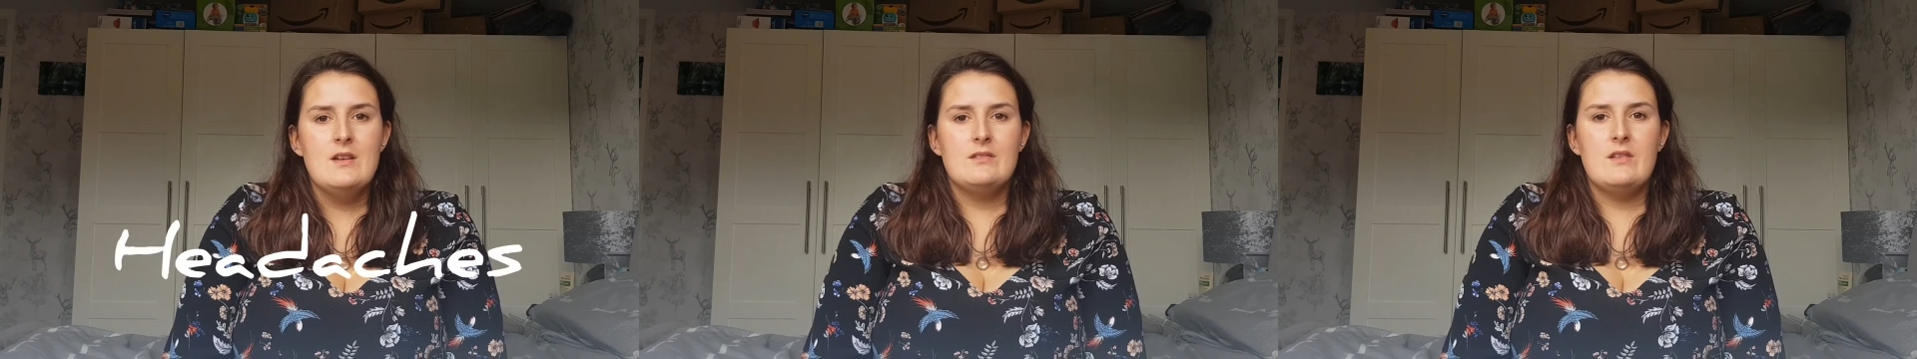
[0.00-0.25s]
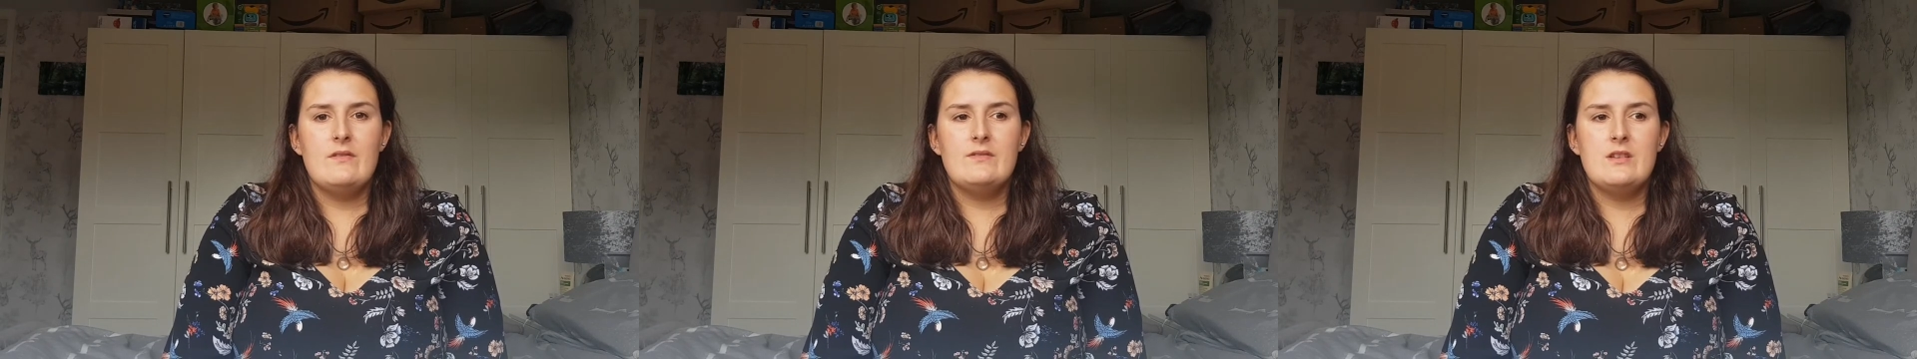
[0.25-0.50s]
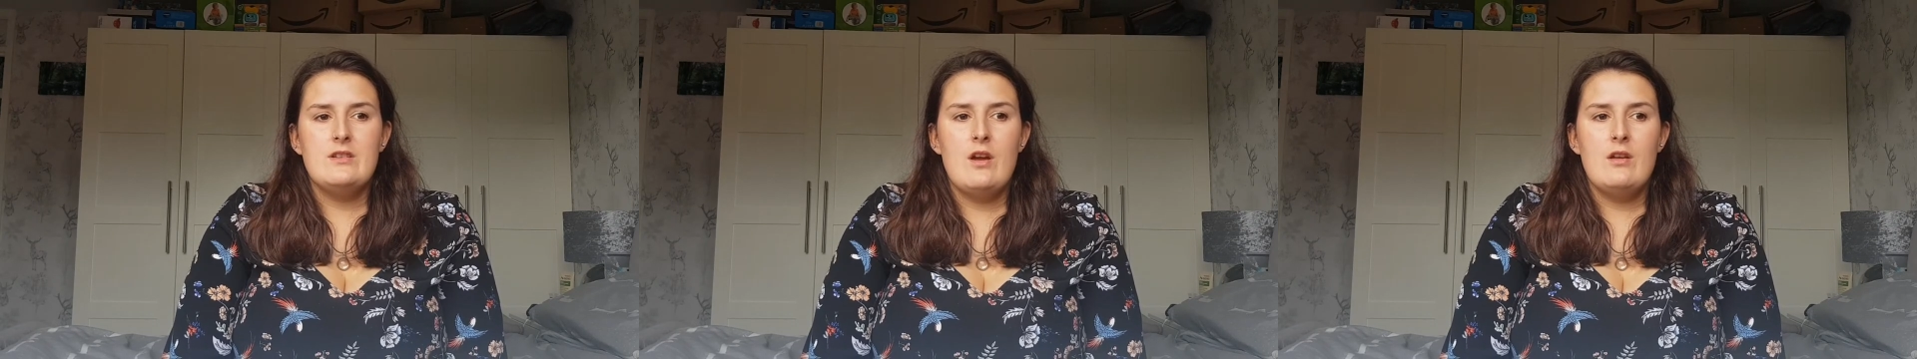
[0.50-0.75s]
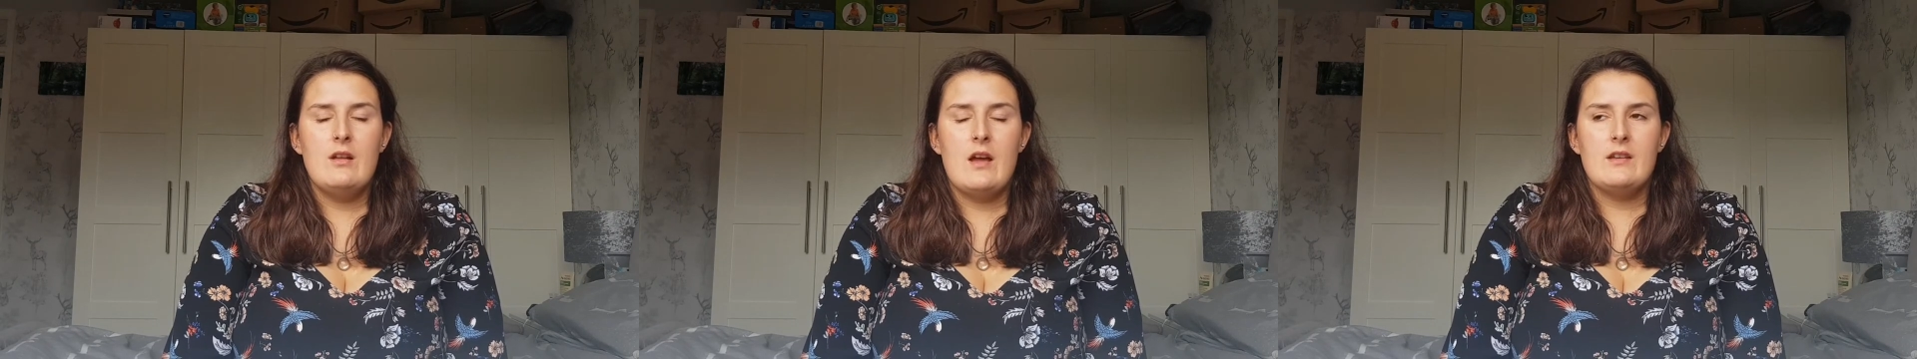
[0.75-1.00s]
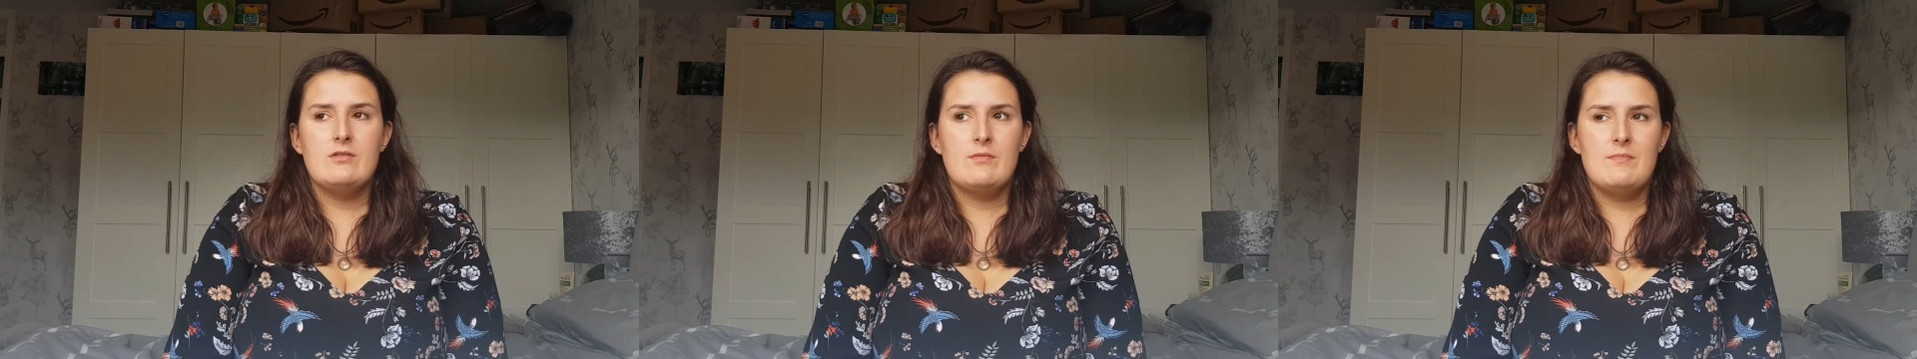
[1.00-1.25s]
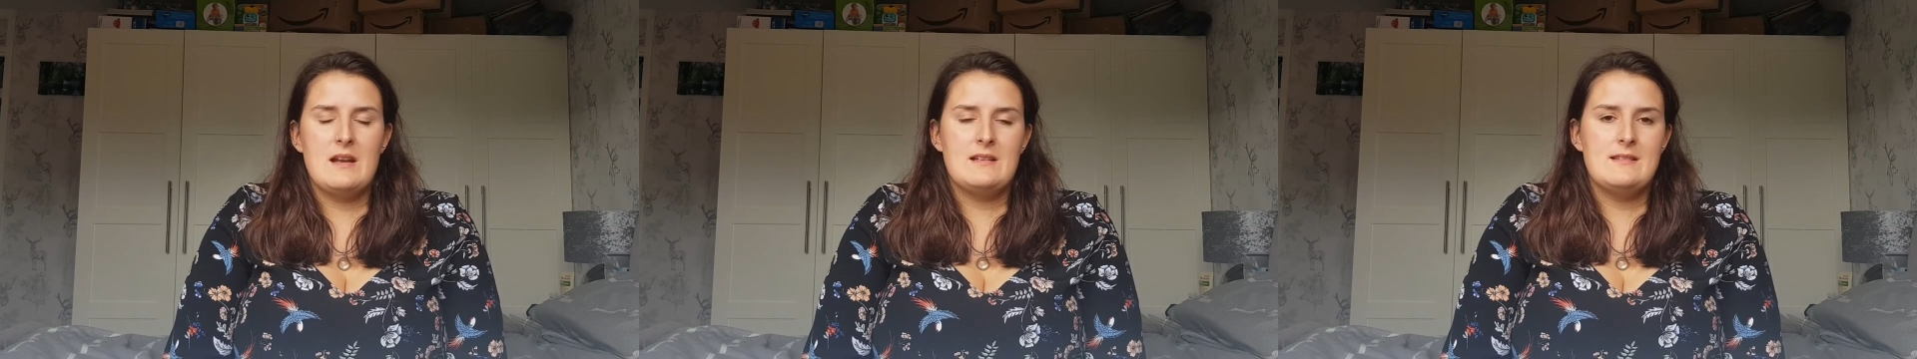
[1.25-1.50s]
So obviously I know like
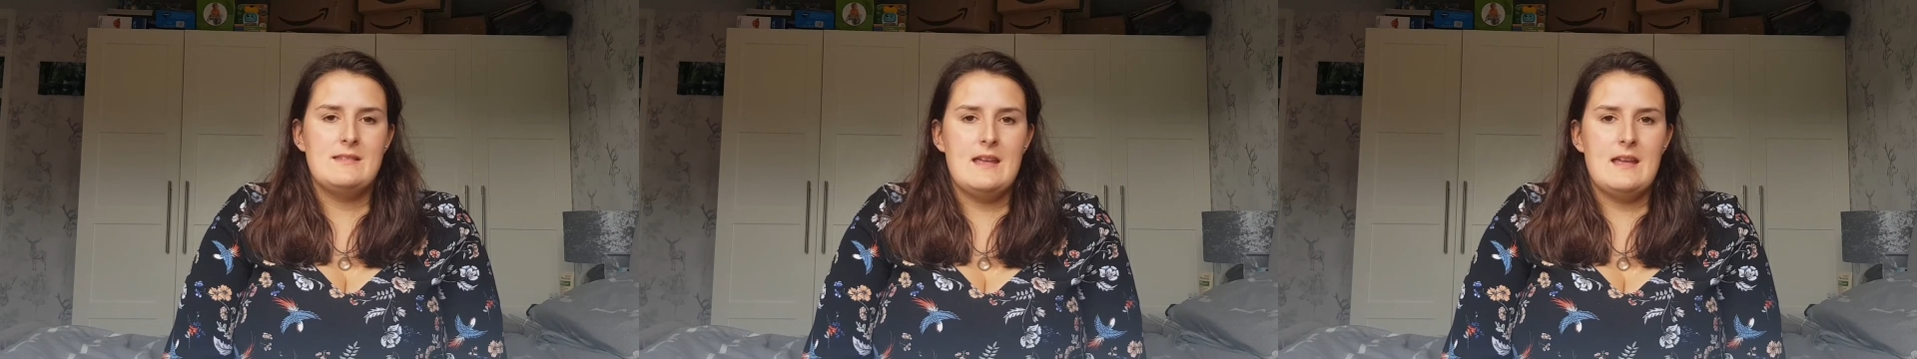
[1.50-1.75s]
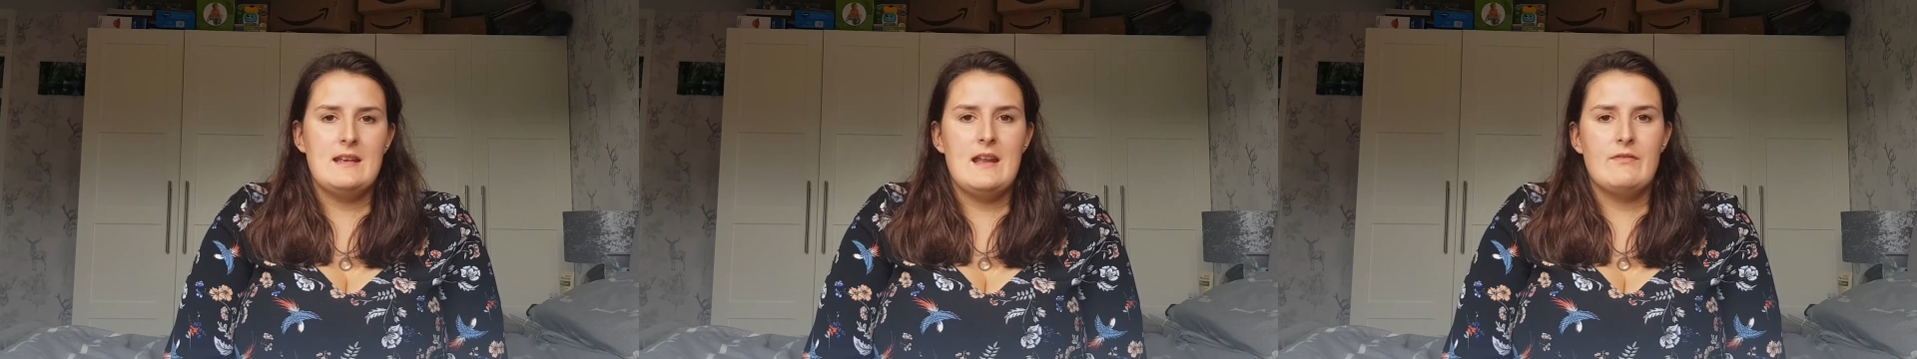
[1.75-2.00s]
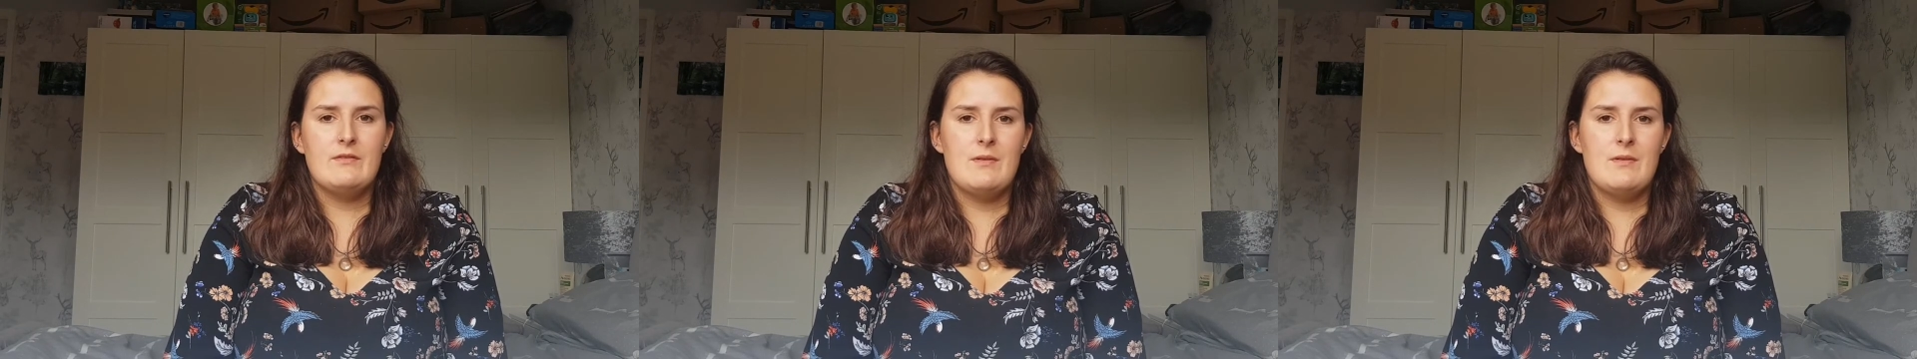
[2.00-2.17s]
during pregnancy and after